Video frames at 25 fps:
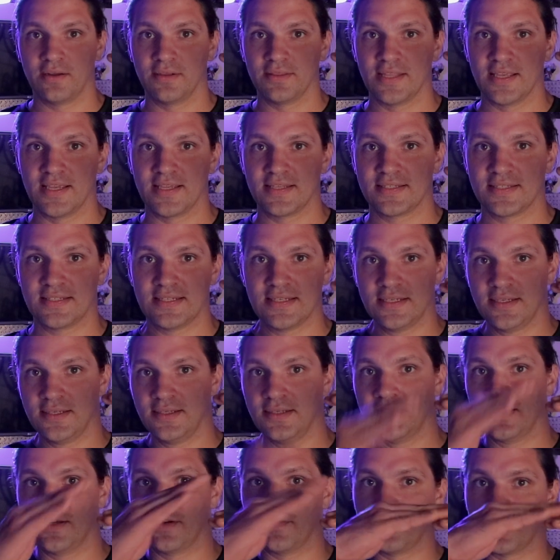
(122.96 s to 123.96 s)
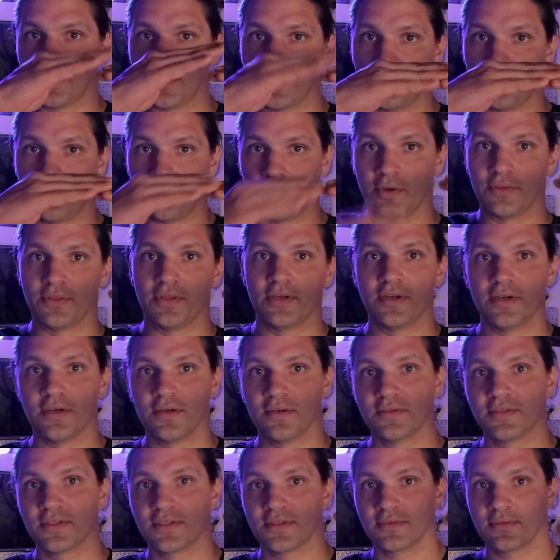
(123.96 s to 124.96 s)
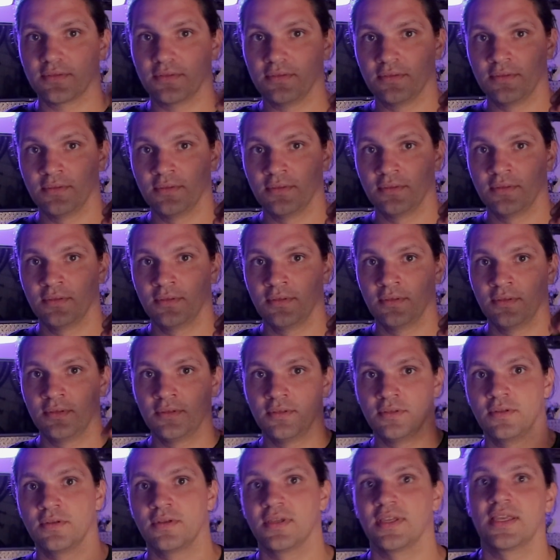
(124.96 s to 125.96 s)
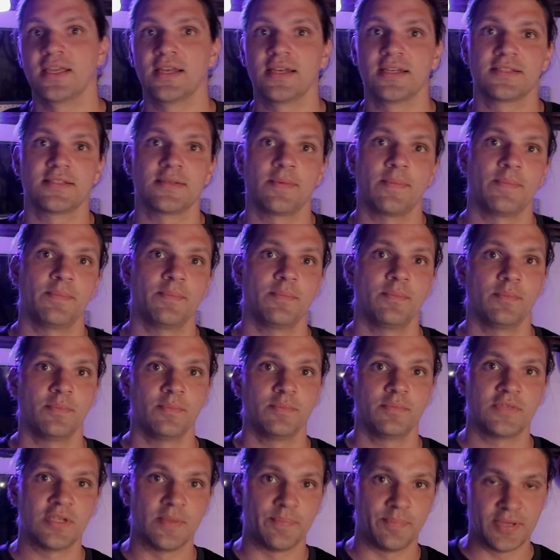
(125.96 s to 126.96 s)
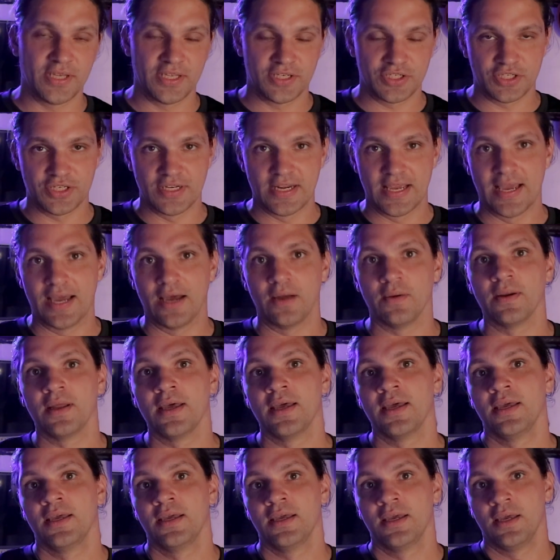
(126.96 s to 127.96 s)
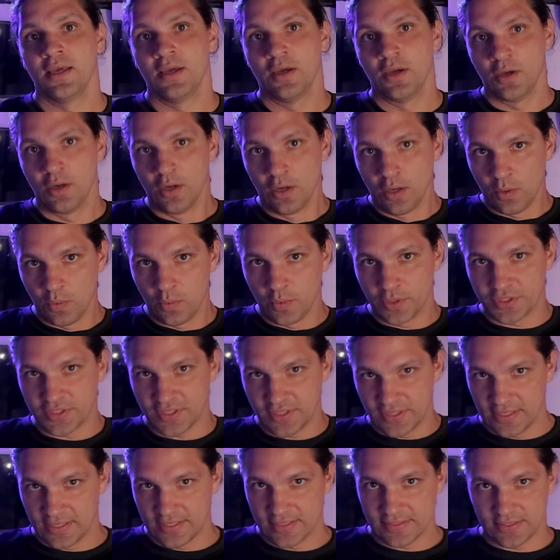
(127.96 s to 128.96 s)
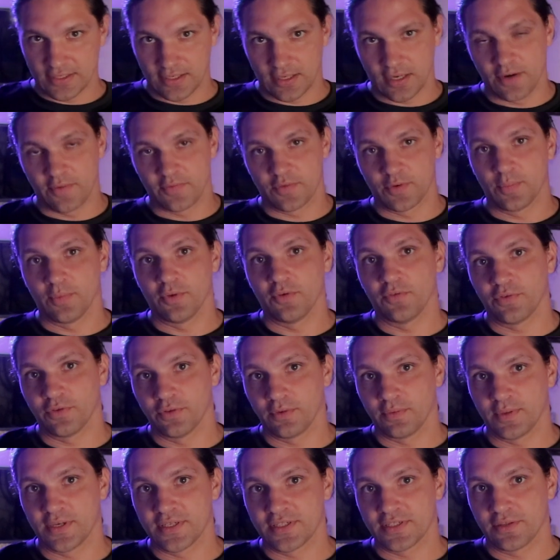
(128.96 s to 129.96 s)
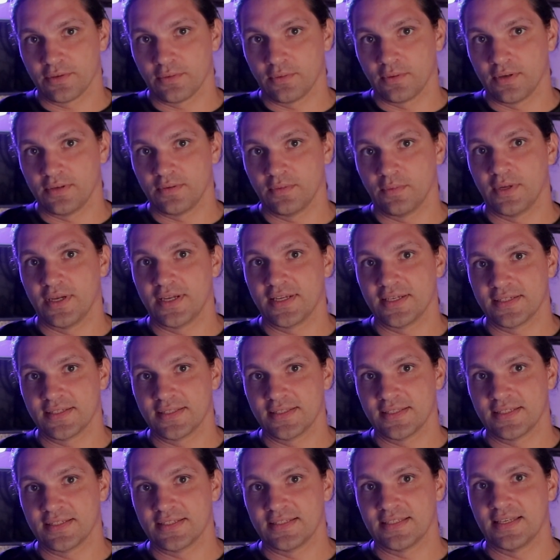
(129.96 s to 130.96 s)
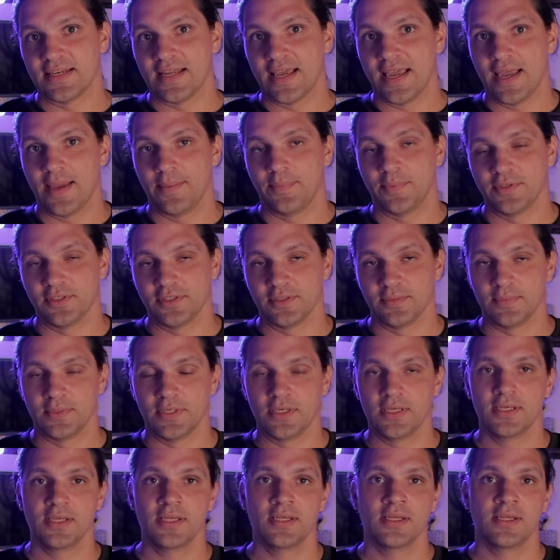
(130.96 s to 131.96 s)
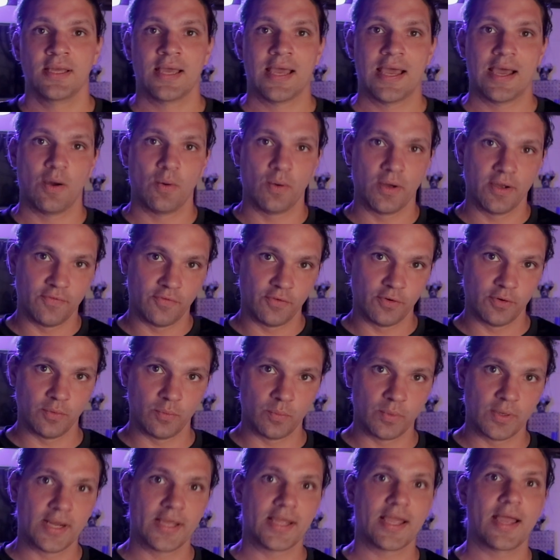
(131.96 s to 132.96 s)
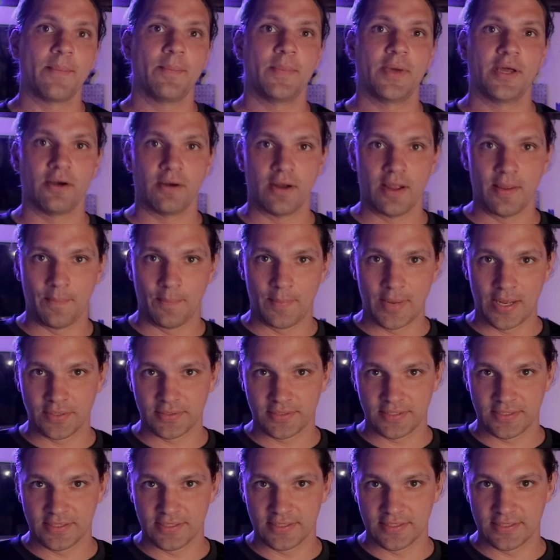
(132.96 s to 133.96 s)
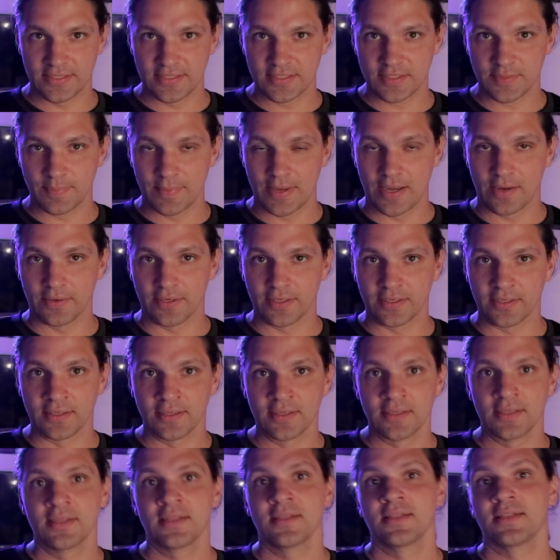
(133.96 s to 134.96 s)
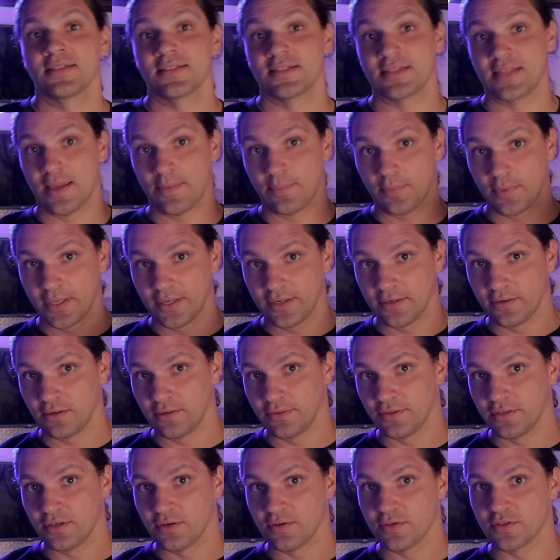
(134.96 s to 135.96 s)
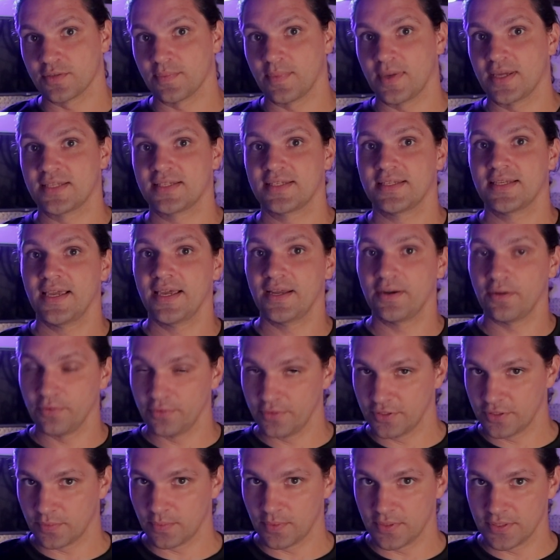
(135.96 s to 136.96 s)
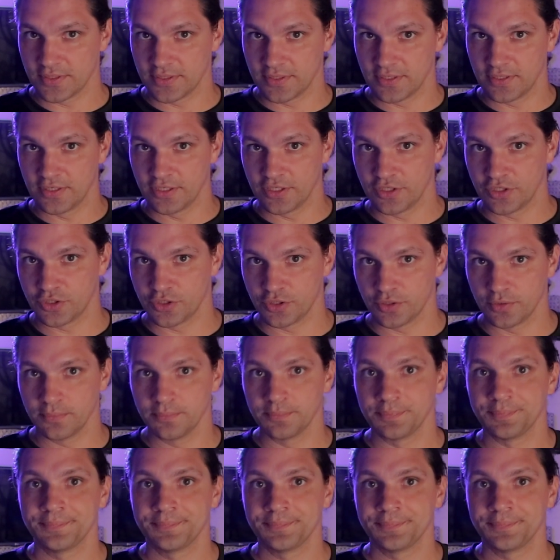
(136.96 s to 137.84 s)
on that seat and if you hit more on the nose, you can get it to pitch down, which then is uncomfortable for the rest of the race. This did happen to me. However, when I got better at mounting and dismounting, stopped landing on the nose of my saddle, this wasn't an issue.